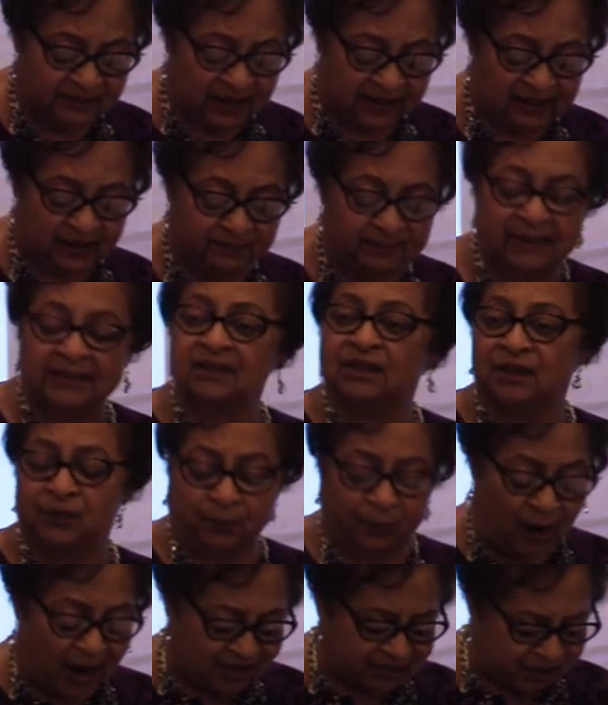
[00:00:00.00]
development
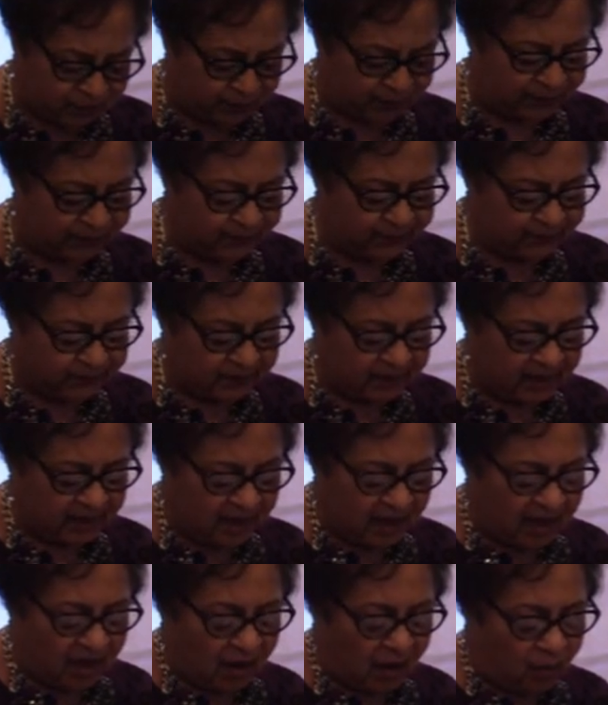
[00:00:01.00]
could prosper.
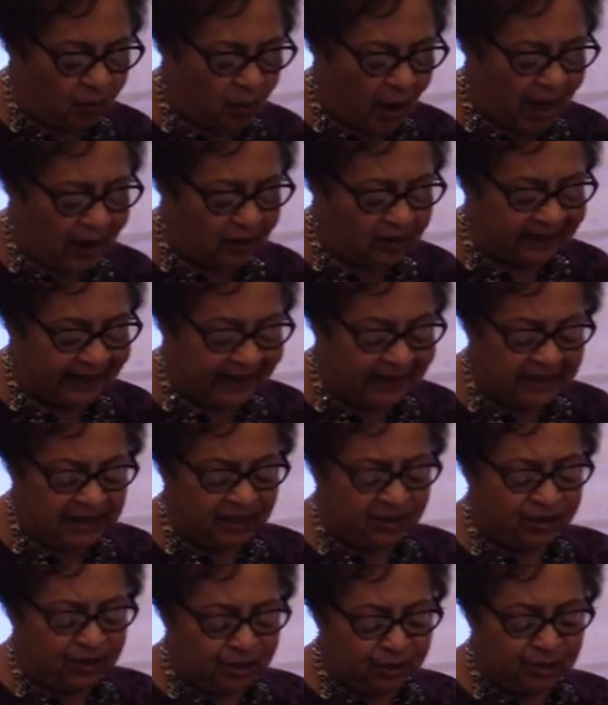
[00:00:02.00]
While
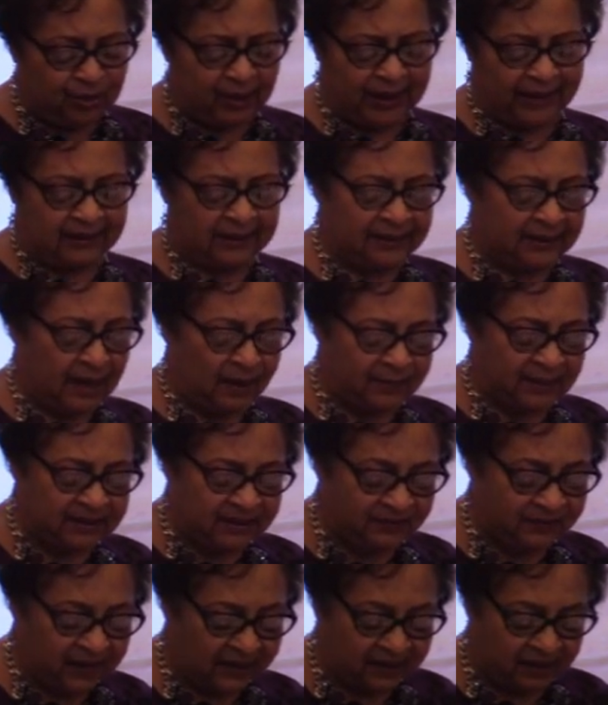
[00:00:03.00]
any new
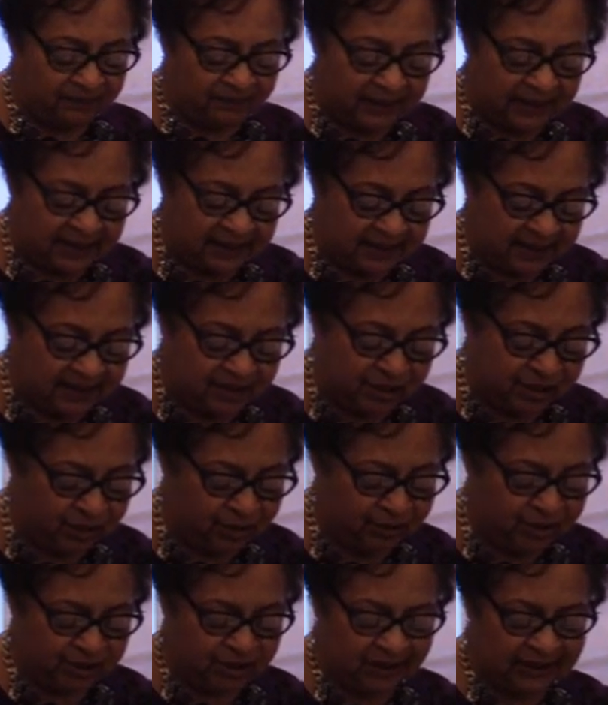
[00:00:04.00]
economic development is
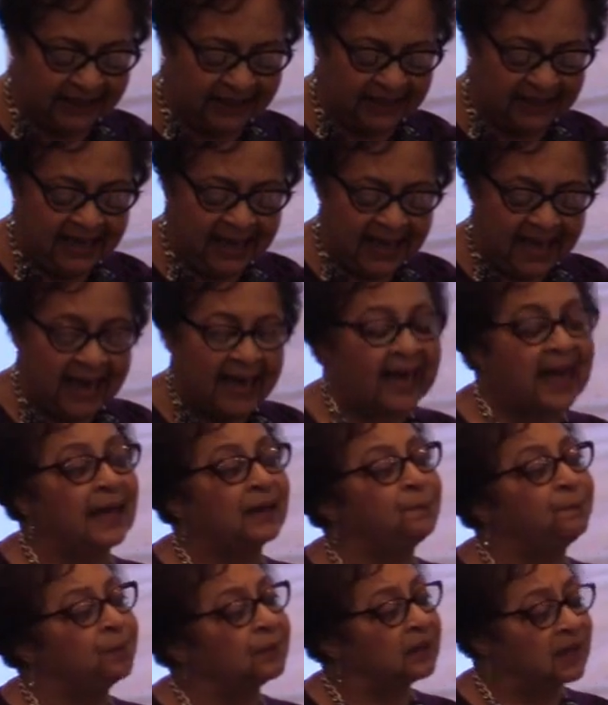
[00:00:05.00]
usually
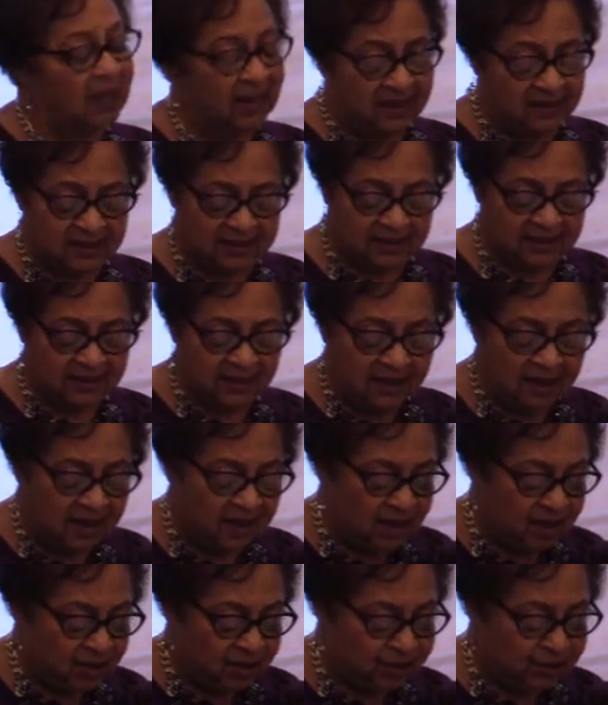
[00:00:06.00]
a plus
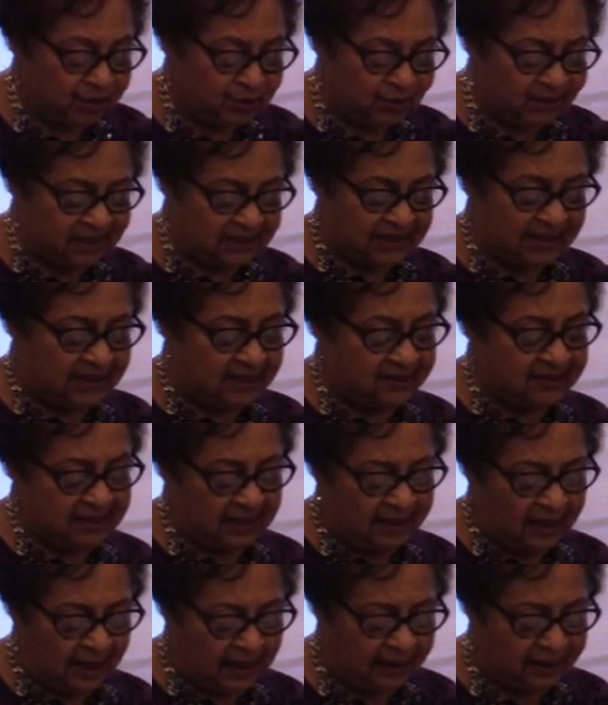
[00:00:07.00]
to a city's
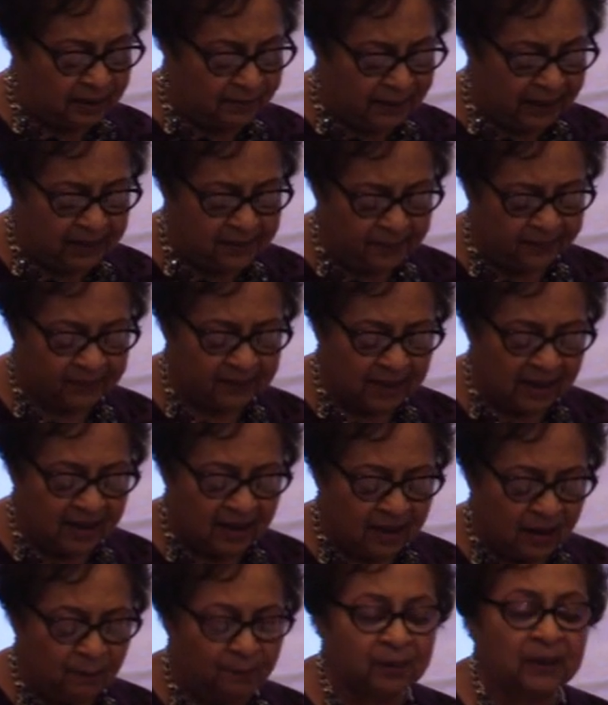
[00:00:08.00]
economy,
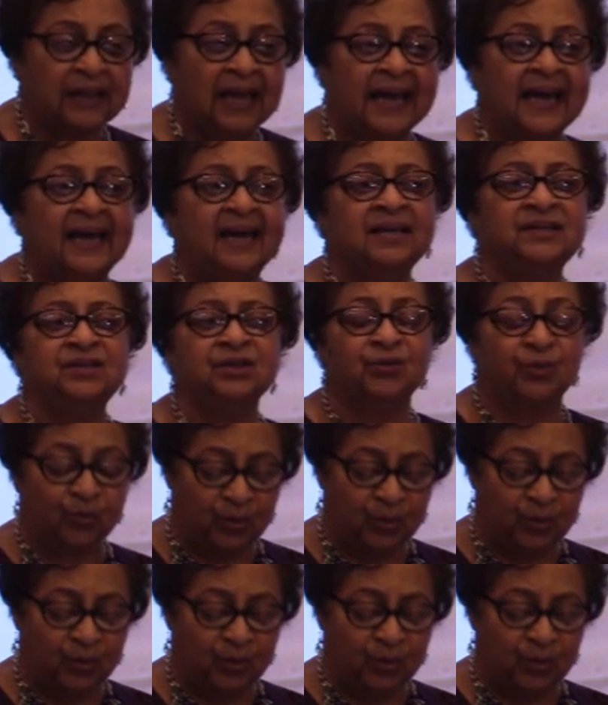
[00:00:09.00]
planned